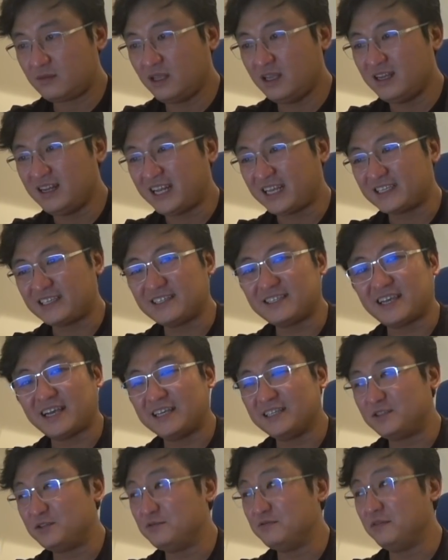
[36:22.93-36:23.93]
Lexus
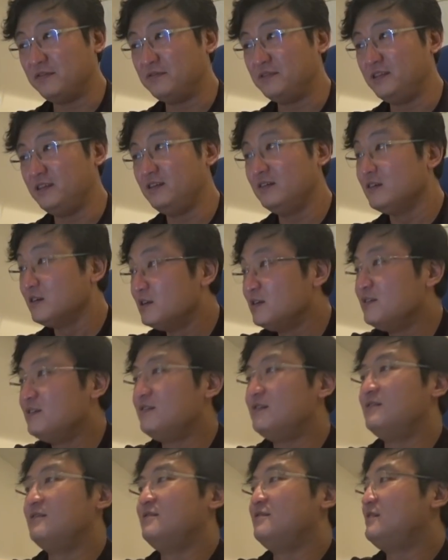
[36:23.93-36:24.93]
IS250,
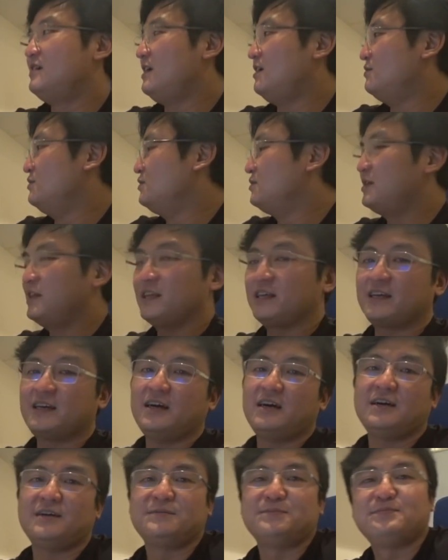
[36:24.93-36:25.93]
I will look at the
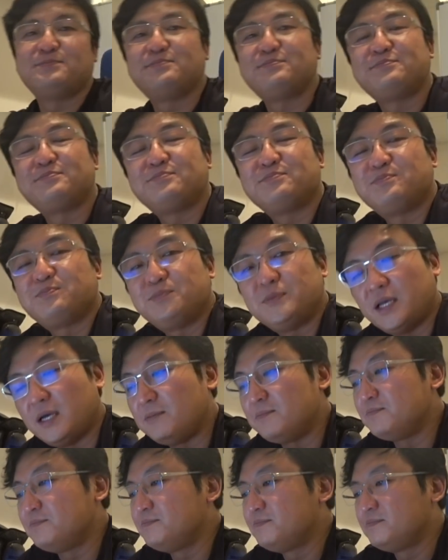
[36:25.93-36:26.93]
car. Yeah.
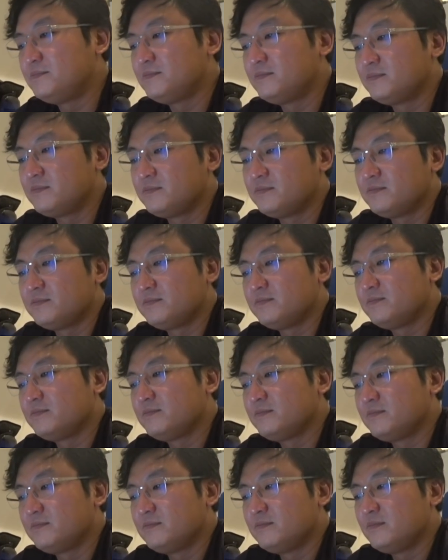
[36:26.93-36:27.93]

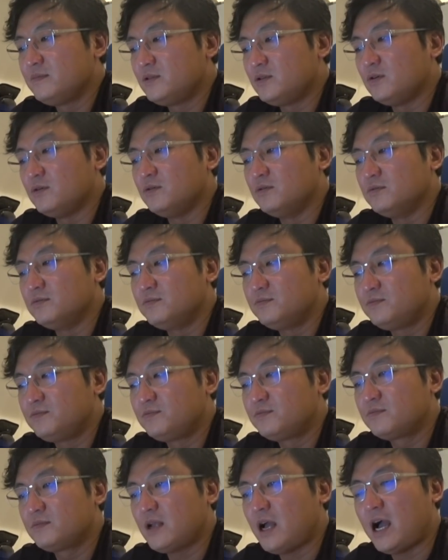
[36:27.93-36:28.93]
So
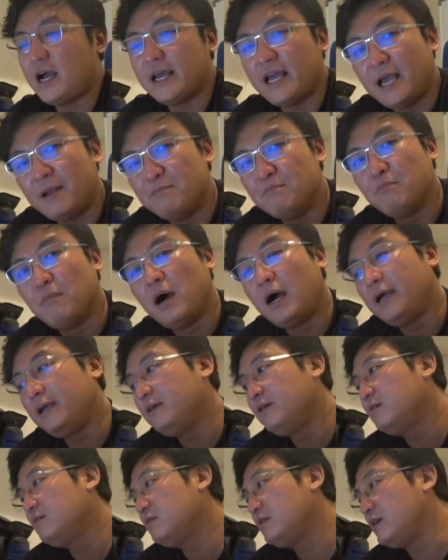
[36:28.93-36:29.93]
I
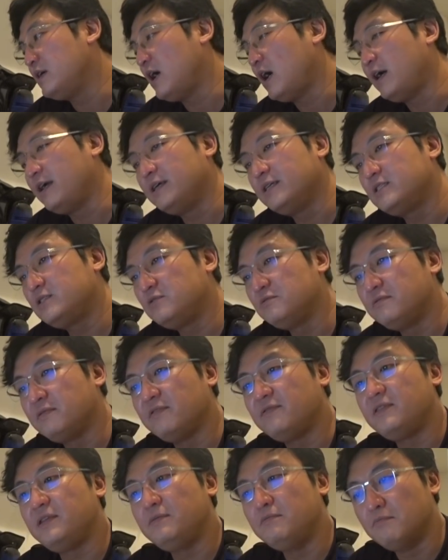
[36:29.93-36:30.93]
admire the
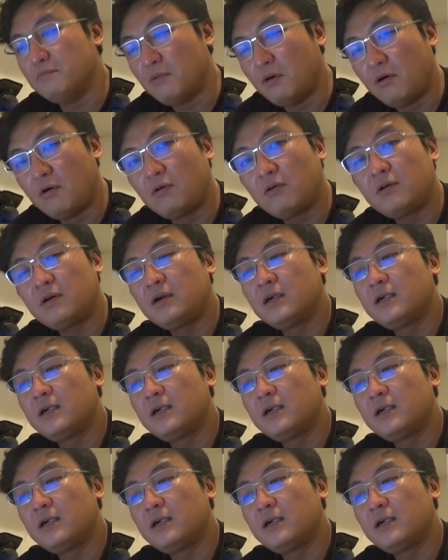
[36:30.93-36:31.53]
IS250 more,